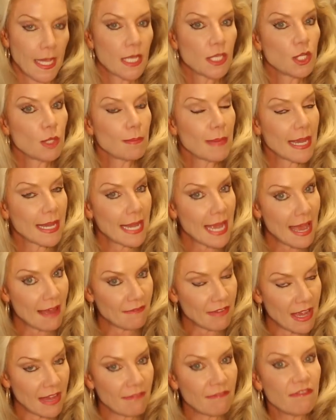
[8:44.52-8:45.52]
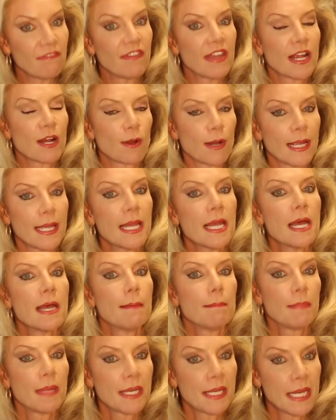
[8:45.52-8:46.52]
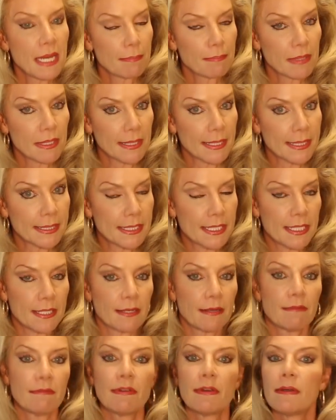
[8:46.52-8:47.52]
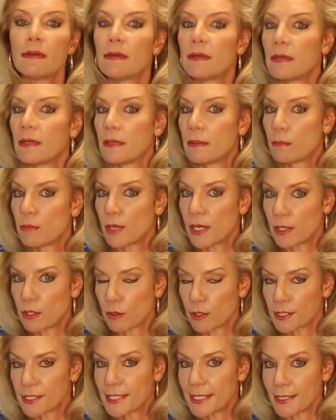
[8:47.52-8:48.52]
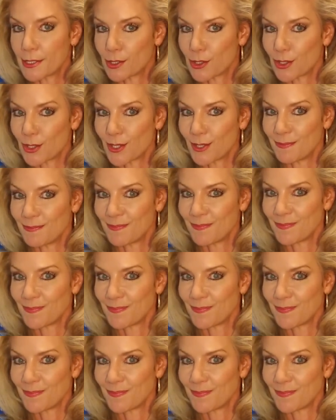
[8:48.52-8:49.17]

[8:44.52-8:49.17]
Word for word: And you may have a very manipulative brother or sister.